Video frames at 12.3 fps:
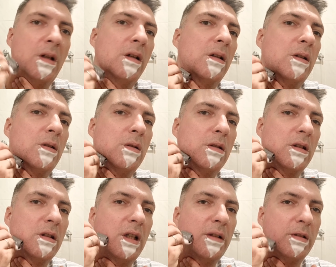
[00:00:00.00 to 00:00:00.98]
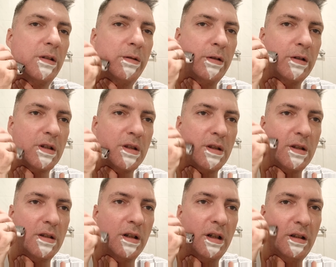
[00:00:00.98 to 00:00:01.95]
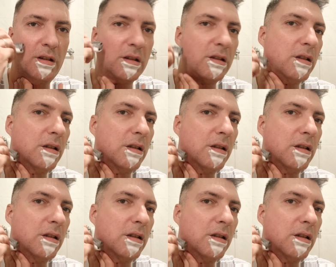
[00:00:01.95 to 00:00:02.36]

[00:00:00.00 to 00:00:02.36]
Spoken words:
It's not a love at first sight,